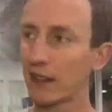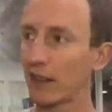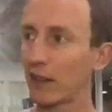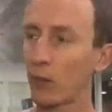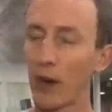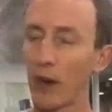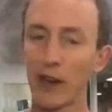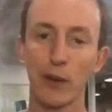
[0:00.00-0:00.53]

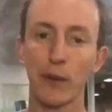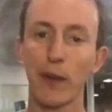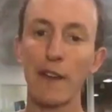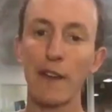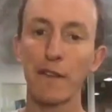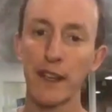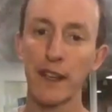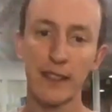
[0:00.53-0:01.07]
where your
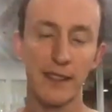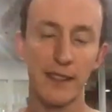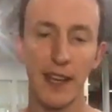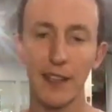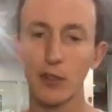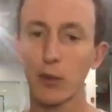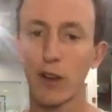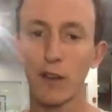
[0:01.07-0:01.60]
life is
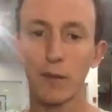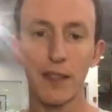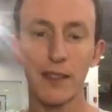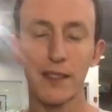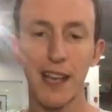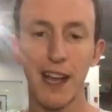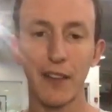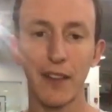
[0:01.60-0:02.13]
12 months
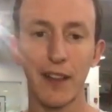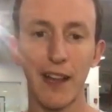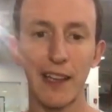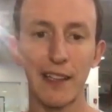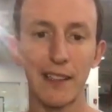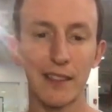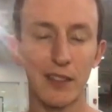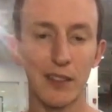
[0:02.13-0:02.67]
down the
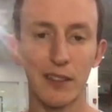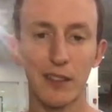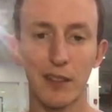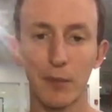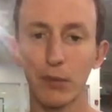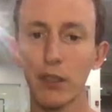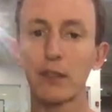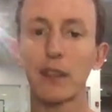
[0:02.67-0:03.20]
line is just
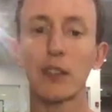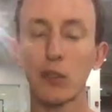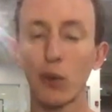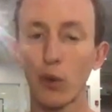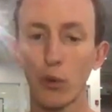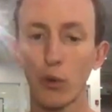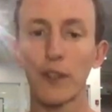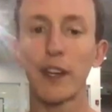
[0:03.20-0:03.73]
completely and
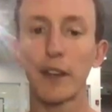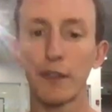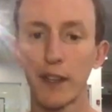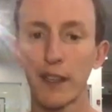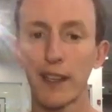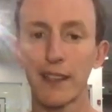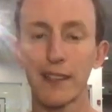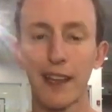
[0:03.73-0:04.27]
totally
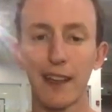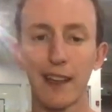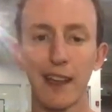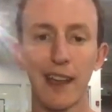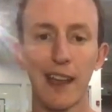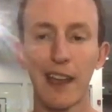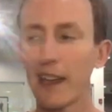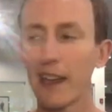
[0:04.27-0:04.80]
different. And
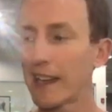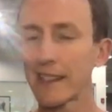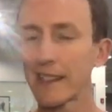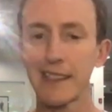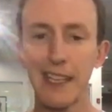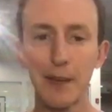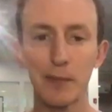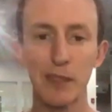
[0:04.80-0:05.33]
it's a
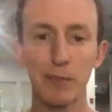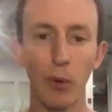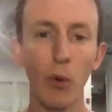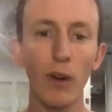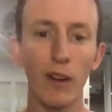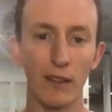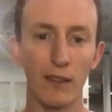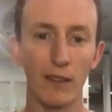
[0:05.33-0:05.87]
team
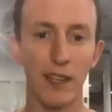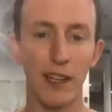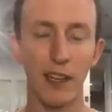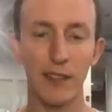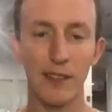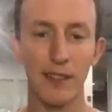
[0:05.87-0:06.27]
sport. You know, it's